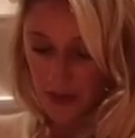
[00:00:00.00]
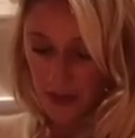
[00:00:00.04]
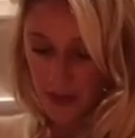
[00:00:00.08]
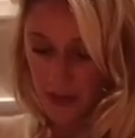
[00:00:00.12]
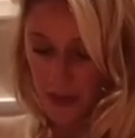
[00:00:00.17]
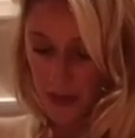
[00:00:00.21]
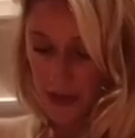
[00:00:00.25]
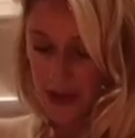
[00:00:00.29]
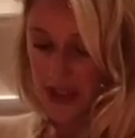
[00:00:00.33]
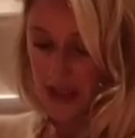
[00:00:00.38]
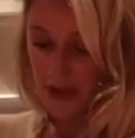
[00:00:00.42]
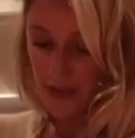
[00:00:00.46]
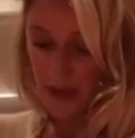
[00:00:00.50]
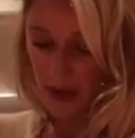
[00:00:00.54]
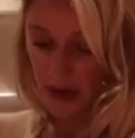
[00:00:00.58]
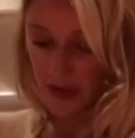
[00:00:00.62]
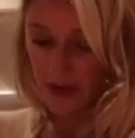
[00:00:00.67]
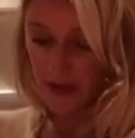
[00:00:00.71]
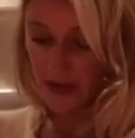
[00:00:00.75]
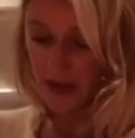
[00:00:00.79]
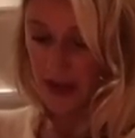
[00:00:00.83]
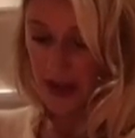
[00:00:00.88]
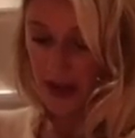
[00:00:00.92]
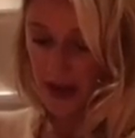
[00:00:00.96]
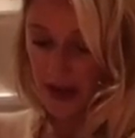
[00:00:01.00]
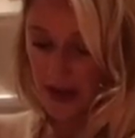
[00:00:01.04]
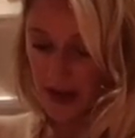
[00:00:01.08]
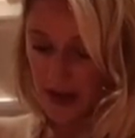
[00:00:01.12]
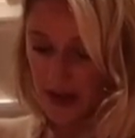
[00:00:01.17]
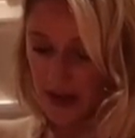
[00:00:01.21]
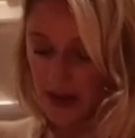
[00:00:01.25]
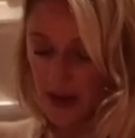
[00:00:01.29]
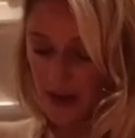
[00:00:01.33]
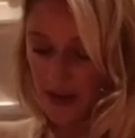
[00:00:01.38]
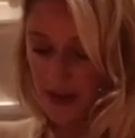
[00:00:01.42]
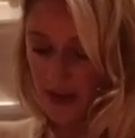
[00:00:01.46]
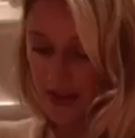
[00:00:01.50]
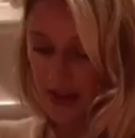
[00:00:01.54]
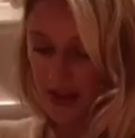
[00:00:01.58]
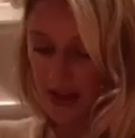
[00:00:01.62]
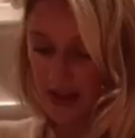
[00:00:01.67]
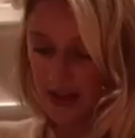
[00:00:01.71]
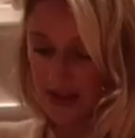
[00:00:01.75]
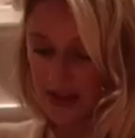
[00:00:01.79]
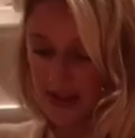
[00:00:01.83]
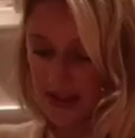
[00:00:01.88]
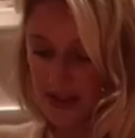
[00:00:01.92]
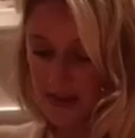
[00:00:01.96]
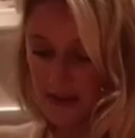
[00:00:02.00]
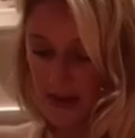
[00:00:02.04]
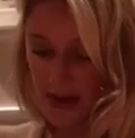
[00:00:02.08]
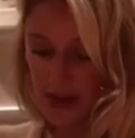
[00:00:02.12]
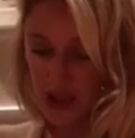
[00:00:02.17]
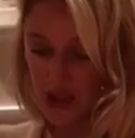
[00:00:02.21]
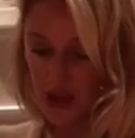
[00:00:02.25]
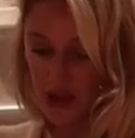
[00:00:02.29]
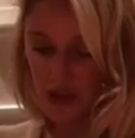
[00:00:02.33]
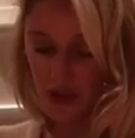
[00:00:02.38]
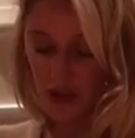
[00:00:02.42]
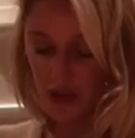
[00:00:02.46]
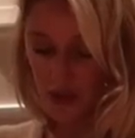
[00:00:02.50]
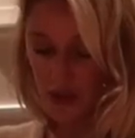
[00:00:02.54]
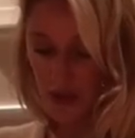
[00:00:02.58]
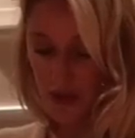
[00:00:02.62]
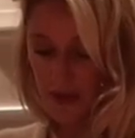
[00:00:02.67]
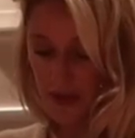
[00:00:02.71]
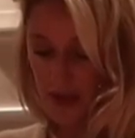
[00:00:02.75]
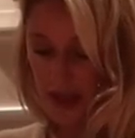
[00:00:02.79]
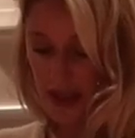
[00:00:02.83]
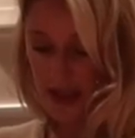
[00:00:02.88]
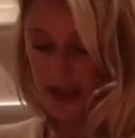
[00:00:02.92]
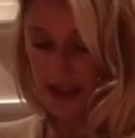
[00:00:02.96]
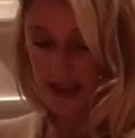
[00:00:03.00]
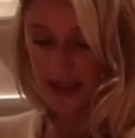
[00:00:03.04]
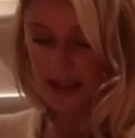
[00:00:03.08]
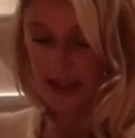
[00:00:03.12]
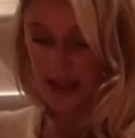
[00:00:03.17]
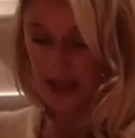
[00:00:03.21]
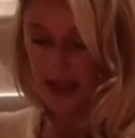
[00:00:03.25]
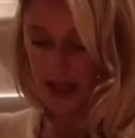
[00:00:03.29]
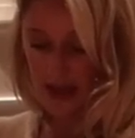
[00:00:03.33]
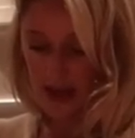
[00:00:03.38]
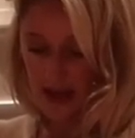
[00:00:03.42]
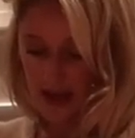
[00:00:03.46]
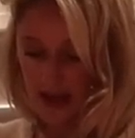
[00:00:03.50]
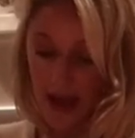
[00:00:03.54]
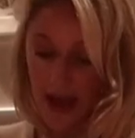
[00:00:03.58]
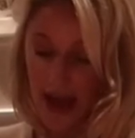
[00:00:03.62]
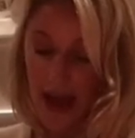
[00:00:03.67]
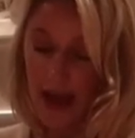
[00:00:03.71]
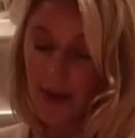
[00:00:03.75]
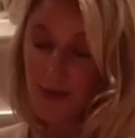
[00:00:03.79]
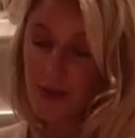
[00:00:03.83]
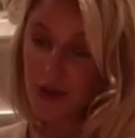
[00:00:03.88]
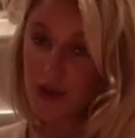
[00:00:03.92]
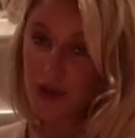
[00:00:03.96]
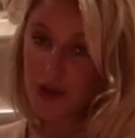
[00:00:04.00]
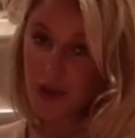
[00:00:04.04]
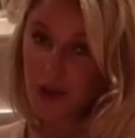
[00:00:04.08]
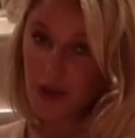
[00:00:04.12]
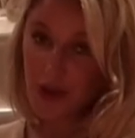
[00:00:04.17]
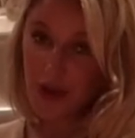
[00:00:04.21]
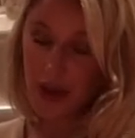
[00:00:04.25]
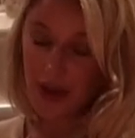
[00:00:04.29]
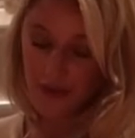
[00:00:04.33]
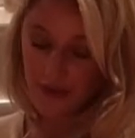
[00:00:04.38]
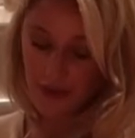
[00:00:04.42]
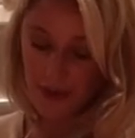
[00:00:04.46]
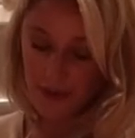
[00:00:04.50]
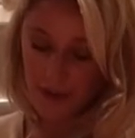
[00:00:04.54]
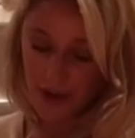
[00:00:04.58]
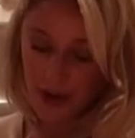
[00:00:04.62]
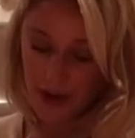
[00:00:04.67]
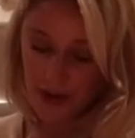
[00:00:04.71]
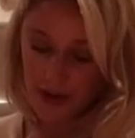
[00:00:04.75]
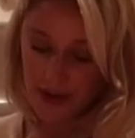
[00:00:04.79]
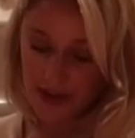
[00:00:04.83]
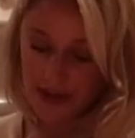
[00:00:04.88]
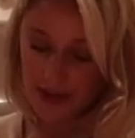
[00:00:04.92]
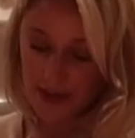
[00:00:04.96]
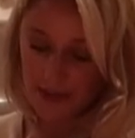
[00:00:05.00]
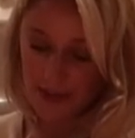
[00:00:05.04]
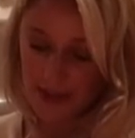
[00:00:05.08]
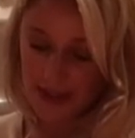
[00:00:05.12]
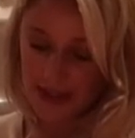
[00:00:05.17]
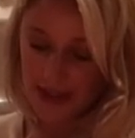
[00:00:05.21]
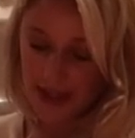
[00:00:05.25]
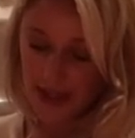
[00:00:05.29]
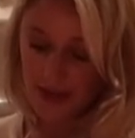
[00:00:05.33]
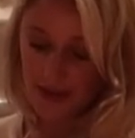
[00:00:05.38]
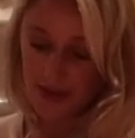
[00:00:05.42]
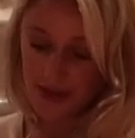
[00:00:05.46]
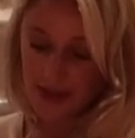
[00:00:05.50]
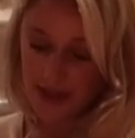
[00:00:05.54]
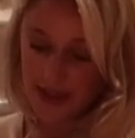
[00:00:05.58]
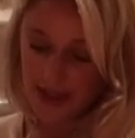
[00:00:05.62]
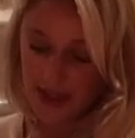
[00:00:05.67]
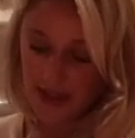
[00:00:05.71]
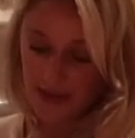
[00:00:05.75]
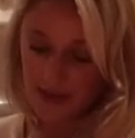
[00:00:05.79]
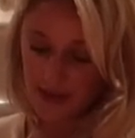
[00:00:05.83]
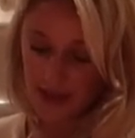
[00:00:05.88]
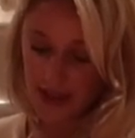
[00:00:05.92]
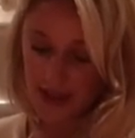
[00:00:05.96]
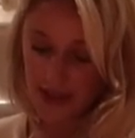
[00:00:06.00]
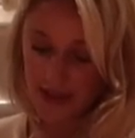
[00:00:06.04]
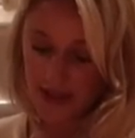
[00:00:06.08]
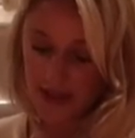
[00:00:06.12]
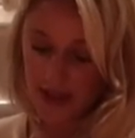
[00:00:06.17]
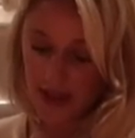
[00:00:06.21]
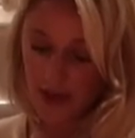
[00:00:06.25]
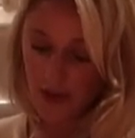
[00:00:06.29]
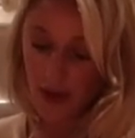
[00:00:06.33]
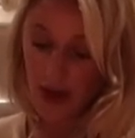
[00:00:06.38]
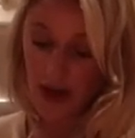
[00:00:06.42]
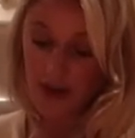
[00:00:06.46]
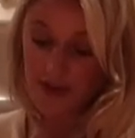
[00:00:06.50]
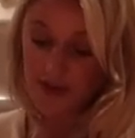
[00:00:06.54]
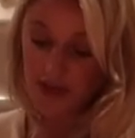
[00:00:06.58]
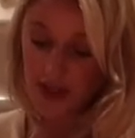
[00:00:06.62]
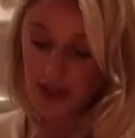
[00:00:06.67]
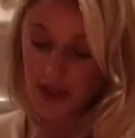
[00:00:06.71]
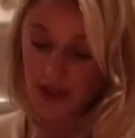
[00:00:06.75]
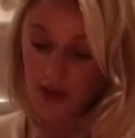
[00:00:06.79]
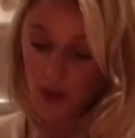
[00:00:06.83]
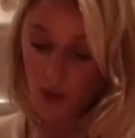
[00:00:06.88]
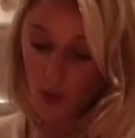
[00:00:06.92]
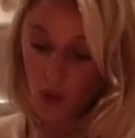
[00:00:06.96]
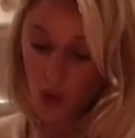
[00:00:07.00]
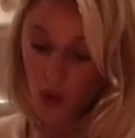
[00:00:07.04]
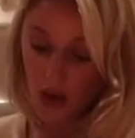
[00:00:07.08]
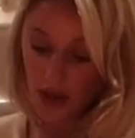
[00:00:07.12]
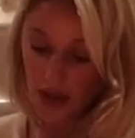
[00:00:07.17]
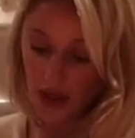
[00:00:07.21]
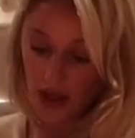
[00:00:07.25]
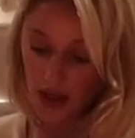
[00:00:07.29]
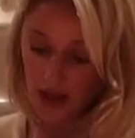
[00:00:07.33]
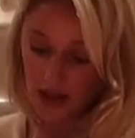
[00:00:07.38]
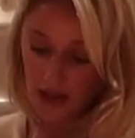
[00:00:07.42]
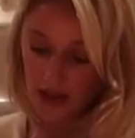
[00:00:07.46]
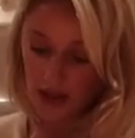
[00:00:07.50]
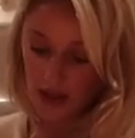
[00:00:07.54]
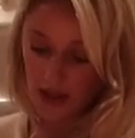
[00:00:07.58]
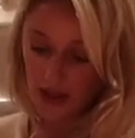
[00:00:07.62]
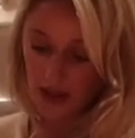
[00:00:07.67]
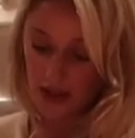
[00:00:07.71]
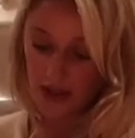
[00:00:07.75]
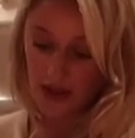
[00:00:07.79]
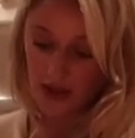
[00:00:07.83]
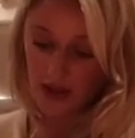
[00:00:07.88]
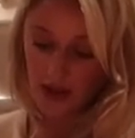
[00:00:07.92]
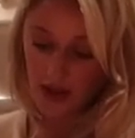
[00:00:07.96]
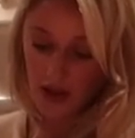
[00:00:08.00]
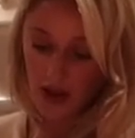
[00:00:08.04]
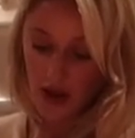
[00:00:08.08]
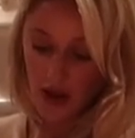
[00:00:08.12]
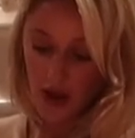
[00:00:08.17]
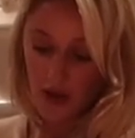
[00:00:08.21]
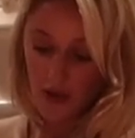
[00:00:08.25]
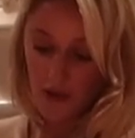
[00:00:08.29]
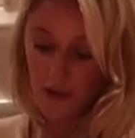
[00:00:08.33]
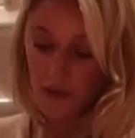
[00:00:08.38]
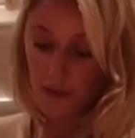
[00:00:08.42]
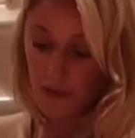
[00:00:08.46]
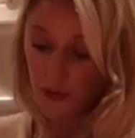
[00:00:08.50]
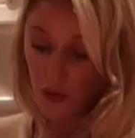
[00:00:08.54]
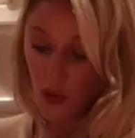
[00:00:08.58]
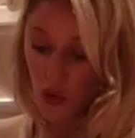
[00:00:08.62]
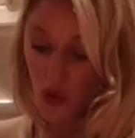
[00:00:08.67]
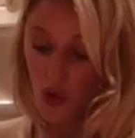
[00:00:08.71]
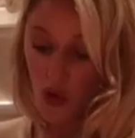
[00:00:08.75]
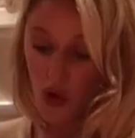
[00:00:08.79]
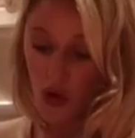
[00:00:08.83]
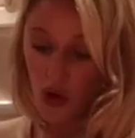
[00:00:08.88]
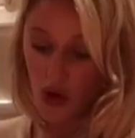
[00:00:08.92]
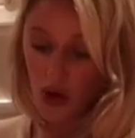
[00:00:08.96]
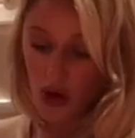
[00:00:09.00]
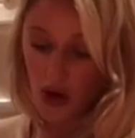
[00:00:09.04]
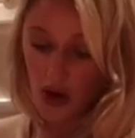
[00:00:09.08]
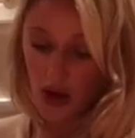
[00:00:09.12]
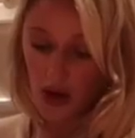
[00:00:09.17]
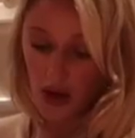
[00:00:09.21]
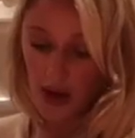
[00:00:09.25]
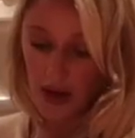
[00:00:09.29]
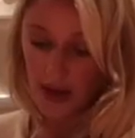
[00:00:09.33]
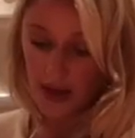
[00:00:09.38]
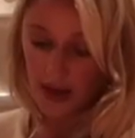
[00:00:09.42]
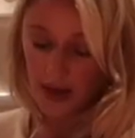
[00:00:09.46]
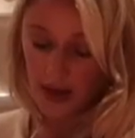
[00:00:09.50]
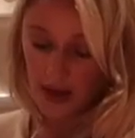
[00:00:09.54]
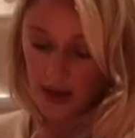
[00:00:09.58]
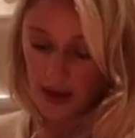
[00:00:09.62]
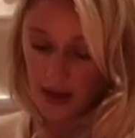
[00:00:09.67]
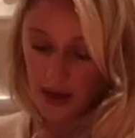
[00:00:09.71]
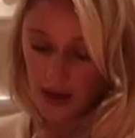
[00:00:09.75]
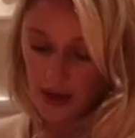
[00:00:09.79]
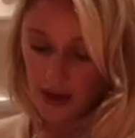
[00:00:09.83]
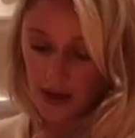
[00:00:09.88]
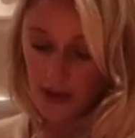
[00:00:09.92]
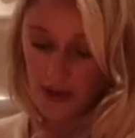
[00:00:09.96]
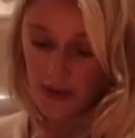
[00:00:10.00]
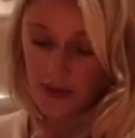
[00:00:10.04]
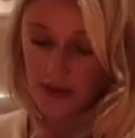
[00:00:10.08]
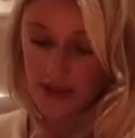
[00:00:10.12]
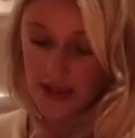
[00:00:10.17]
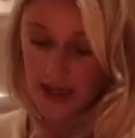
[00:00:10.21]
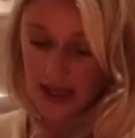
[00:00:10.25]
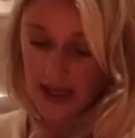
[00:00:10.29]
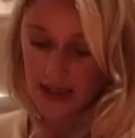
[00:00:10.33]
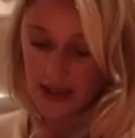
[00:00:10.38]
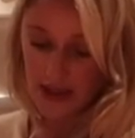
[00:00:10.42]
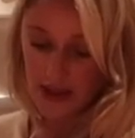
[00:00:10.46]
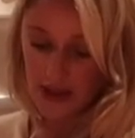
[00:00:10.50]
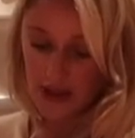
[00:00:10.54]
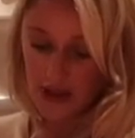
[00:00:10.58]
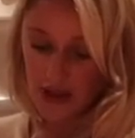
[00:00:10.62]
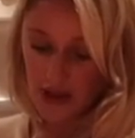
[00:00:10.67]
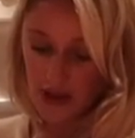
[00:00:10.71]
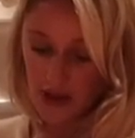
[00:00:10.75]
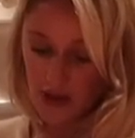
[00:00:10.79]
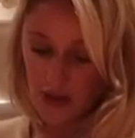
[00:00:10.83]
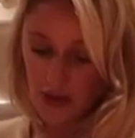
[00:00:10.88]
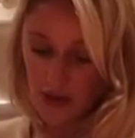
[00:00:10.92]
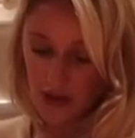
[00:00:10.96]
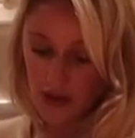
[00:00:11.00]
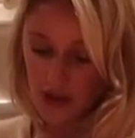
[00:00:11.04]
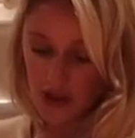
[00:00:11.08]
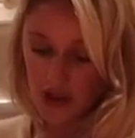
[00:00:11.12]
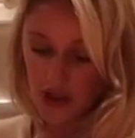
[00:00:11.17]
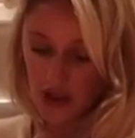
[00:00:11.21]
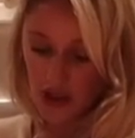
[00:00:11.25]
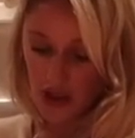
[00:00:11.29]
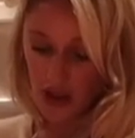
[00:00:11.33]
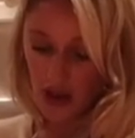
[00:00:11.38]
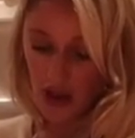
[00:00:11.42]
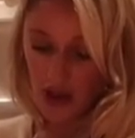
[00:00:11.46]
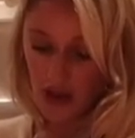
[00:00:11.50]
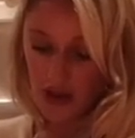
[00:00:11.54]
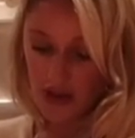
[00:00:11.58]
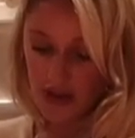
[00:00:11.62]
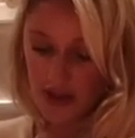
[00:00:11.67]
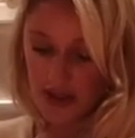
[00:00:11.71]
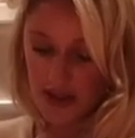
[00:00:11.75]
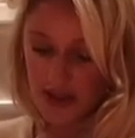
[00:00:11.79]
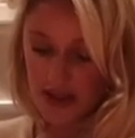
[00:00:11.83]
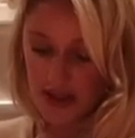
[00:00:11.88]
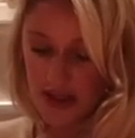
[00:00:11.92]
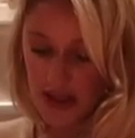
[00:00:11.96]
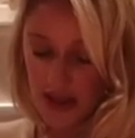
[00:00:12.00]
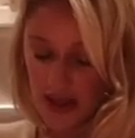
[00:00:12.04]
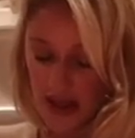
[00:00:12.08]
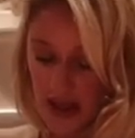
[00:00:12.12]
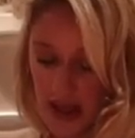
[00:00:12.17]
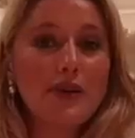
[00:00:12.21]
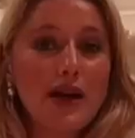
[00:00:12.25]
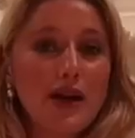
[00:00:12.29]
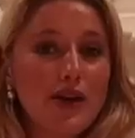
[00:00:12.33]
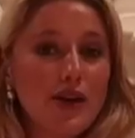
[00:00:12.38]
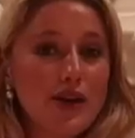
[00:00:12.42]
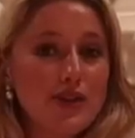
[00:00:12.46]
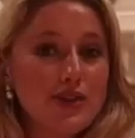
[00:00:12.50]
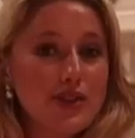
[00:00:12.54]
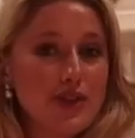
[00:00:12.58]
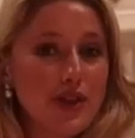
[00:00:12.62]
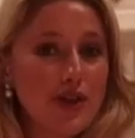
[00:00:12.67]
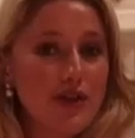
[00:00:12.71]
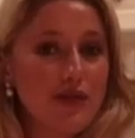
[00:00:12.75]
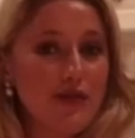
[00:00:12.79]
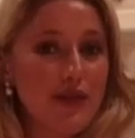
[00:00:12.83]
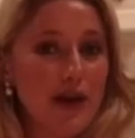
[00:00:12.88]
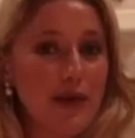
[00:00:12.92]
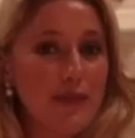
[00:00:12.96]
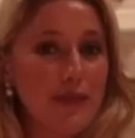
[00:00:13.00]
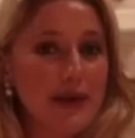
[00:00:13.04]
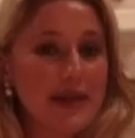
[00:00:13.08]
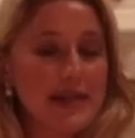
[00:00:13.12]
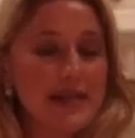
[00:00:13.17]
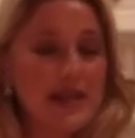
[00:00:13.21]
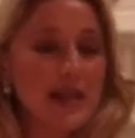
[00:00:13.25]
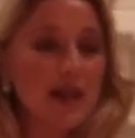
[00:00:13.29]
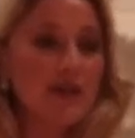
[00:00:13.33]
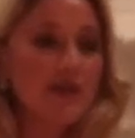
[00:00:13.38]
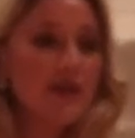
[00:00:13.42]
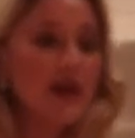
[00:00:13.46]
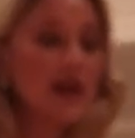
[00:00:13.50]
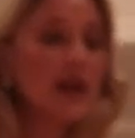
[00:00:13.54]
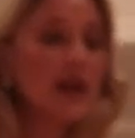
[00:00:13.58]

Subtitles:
pretty roughly, nothing special or fancy. I am just cooking for Marcus and myself this evening. So I've done one onion, four garlic cloves, and two shallots. Now I'm going to go and find myself